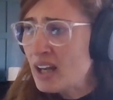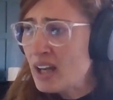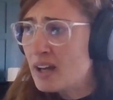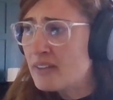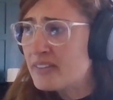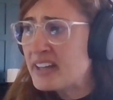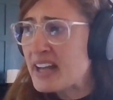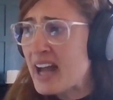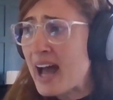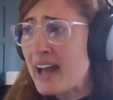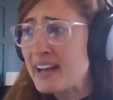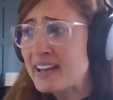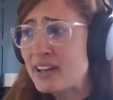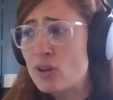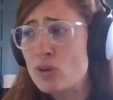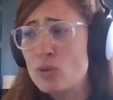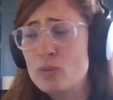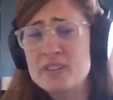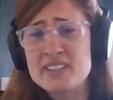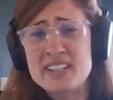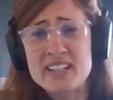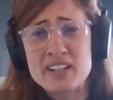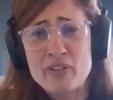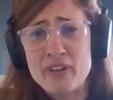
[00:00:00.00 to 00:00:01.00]
the article
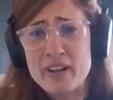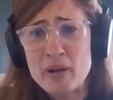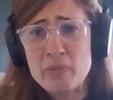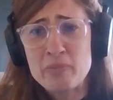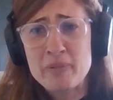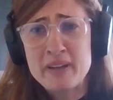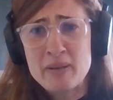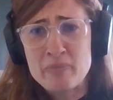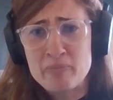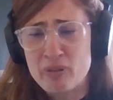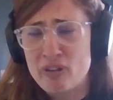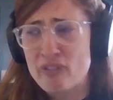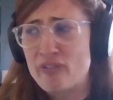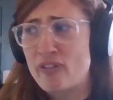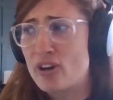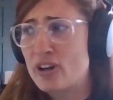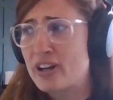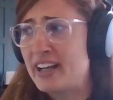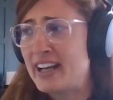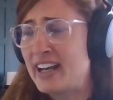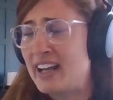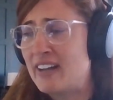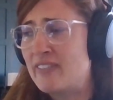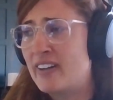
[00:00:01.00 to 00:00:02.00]
was incredibly
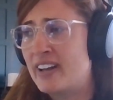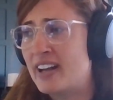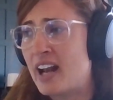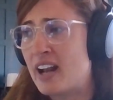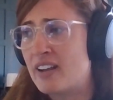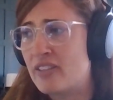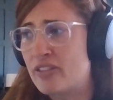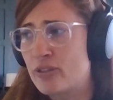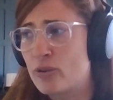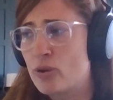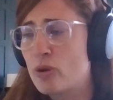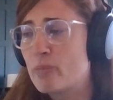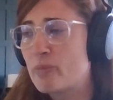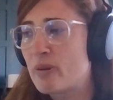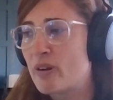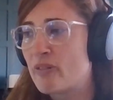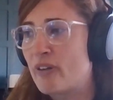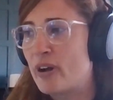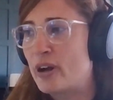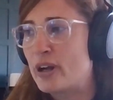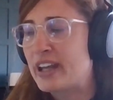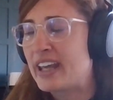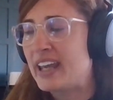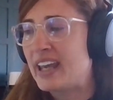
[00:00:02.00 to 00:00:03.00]
provocative and
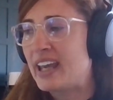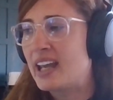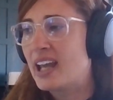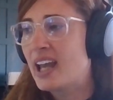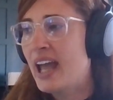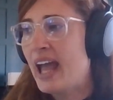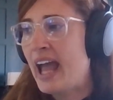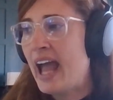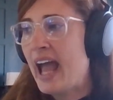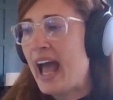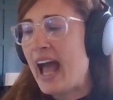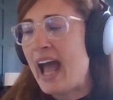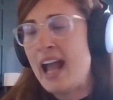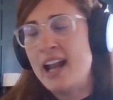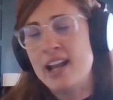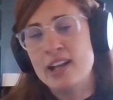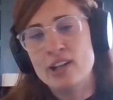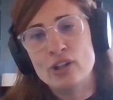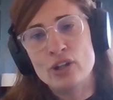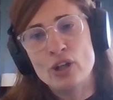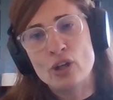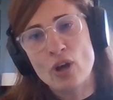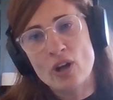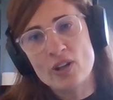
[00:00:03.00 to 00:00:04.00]
thought-provoking.
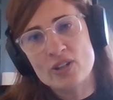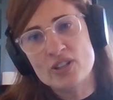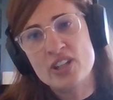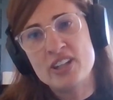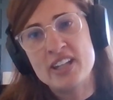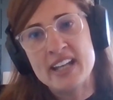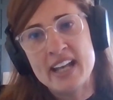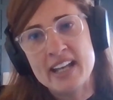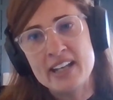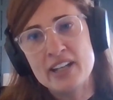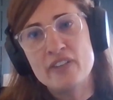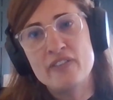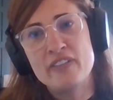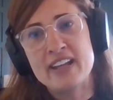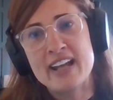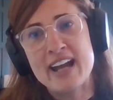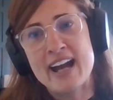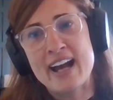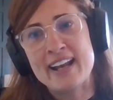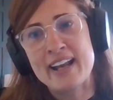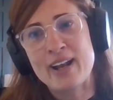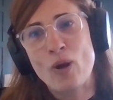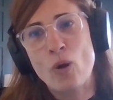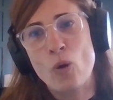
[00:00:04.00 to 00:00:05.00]
And you got to the end of the
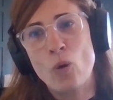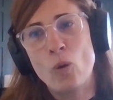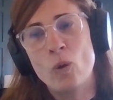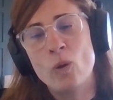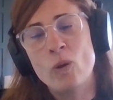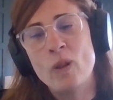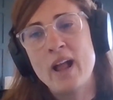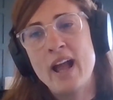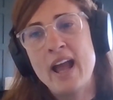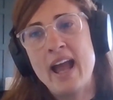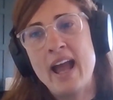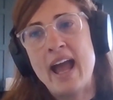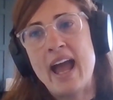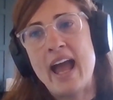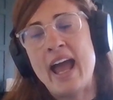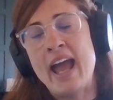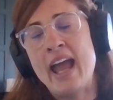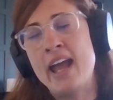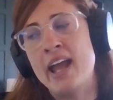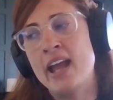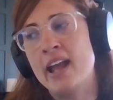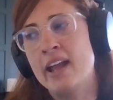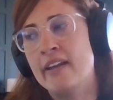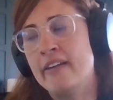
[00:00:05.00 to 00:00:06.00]
article
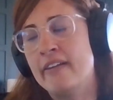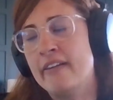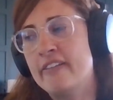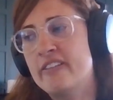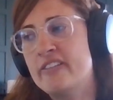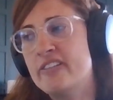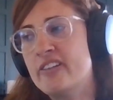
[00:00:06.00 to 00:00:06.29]
and